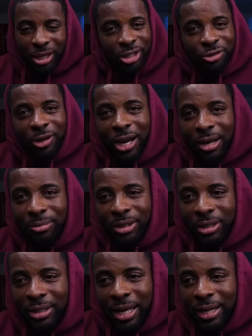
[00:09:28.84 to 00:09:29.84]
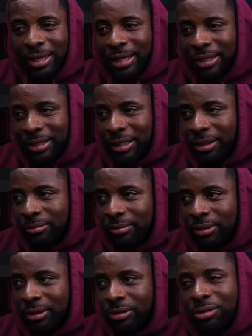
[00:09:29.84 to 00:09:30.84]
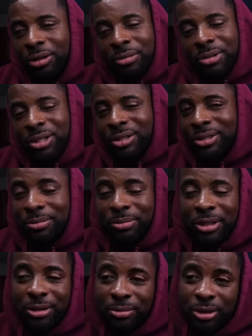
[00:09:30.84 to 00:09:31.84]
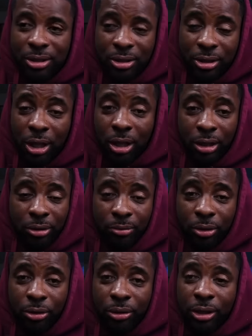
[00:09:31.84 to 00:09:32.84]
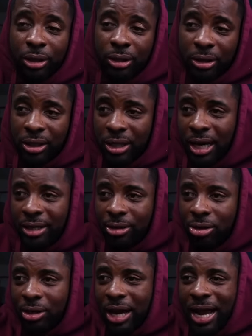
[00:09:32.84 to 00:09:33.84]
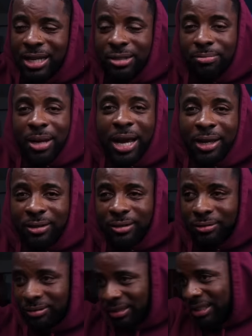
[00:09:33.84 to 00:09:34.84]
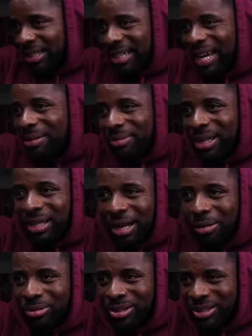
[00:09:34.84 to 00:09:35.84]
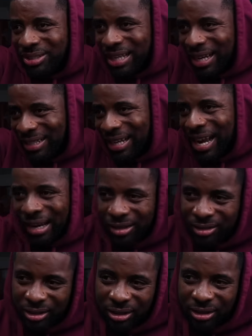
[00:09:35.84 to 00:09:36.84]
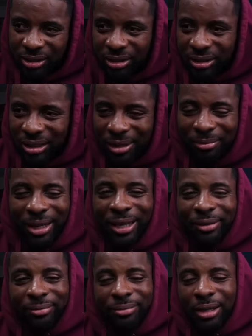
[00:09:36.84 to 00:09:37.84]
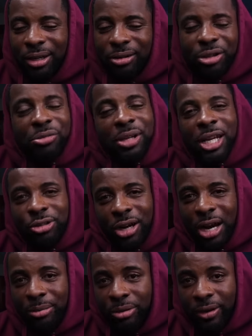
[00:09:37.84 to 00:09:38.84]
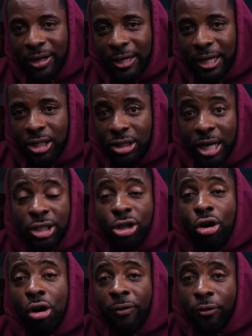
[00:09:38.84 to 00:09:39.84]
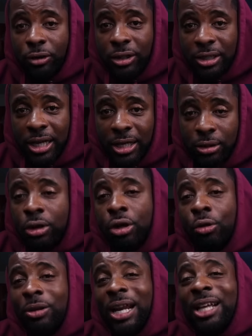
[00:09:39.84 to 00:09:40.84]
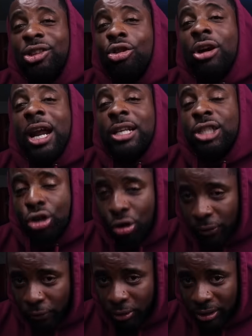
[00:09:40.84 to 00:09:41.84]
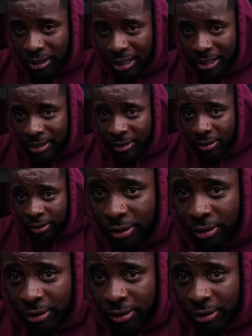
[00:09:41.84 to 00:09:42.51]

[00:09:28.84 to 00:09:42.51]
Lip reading: trying me in that goddamn, you know, them shits, to me, them shits is ugly, bro. He had the little hatchback, the same thing that was digged at. So I'm like, I know you're not trying me right now. So I took off on his ass. Well, I thought I took off on his ass.